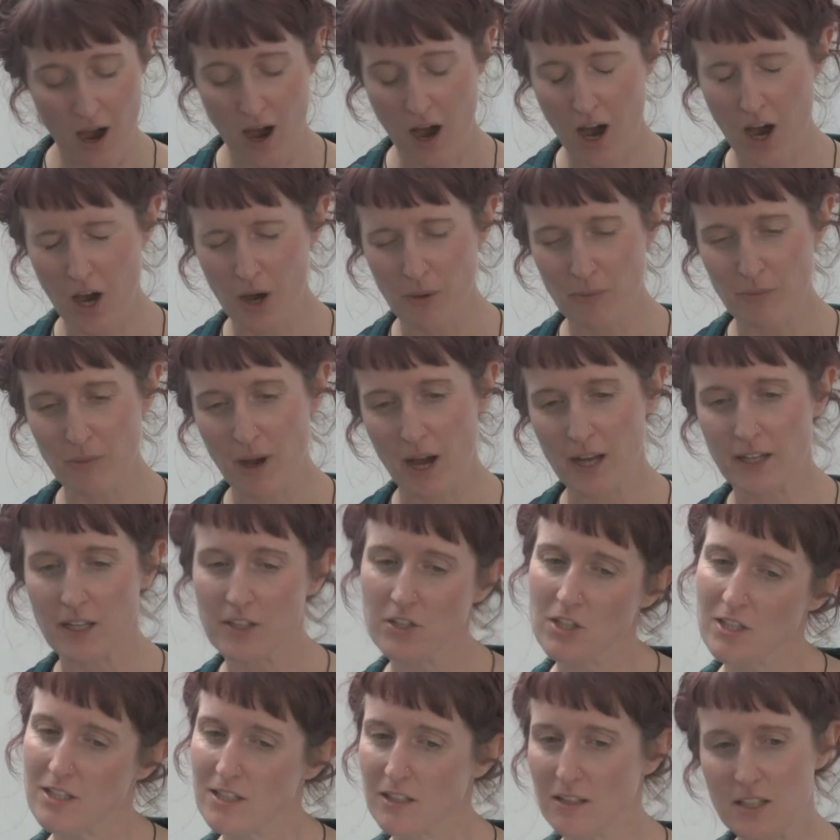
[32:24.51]
And
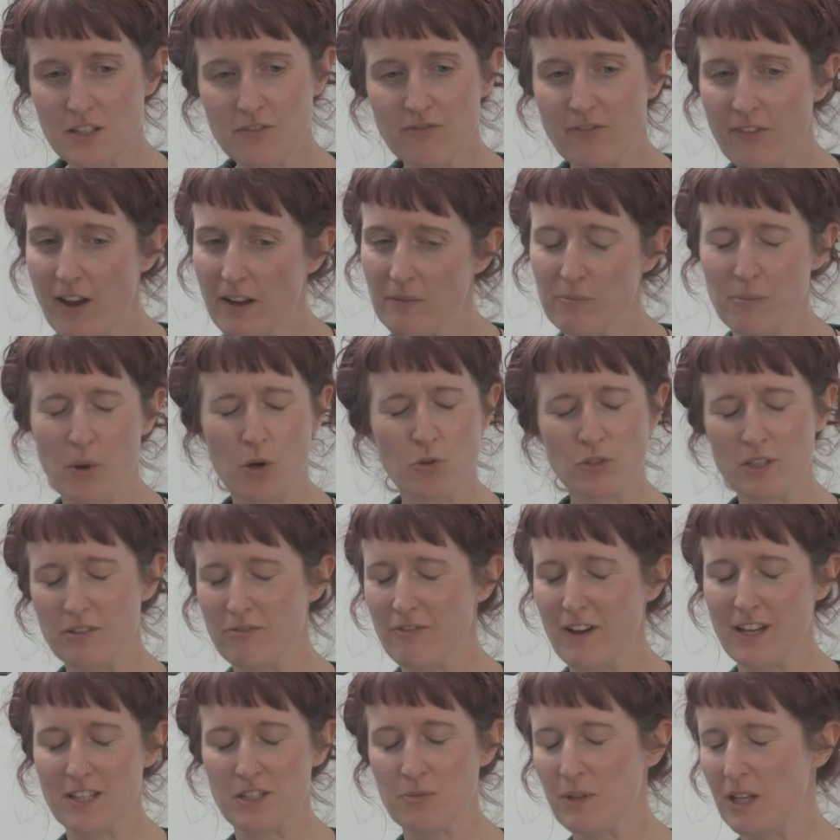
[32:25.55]
I just think this
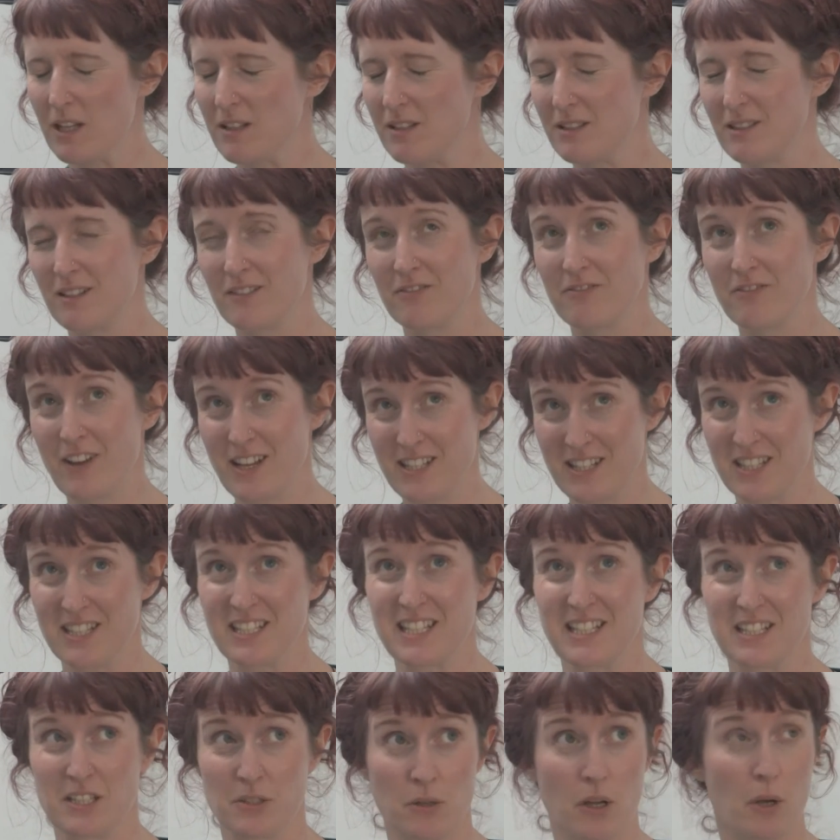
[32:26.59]

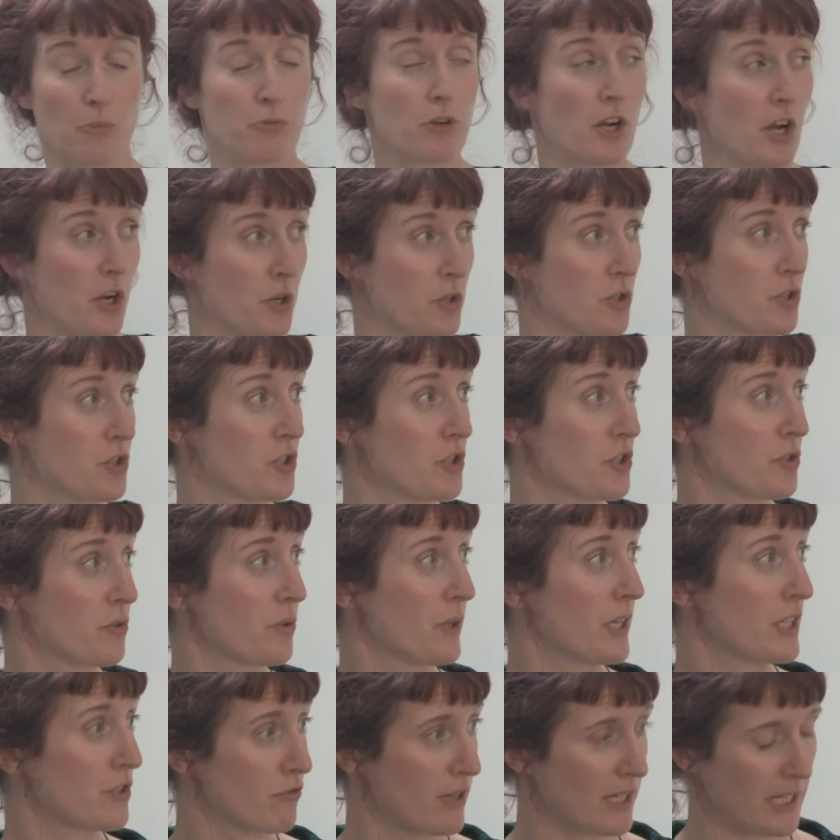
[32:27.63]
multifaceted approach
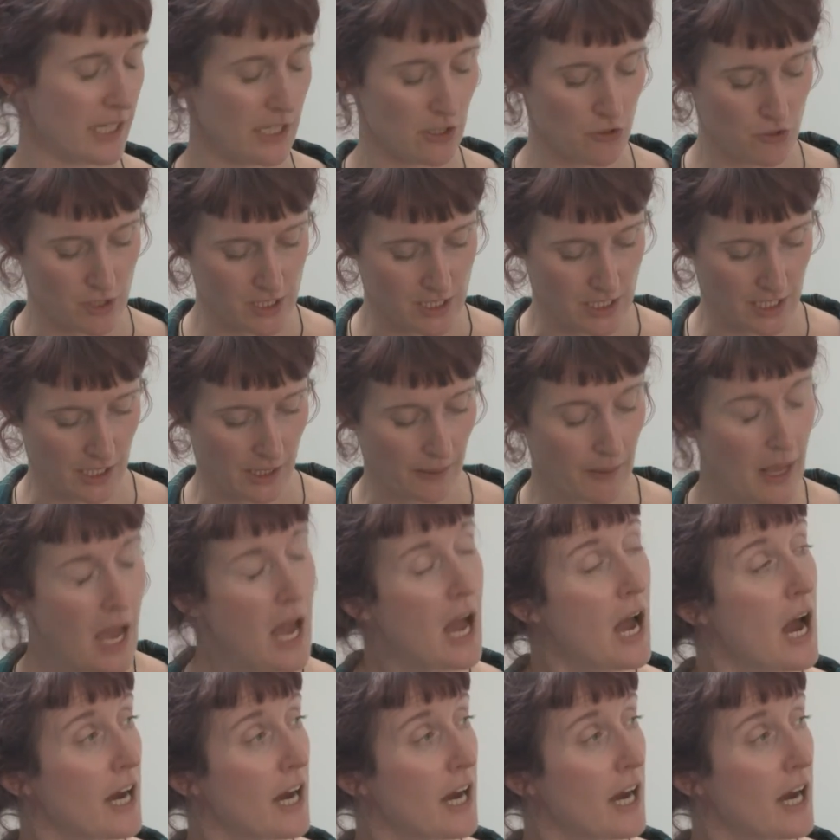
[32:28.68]
is really interesting.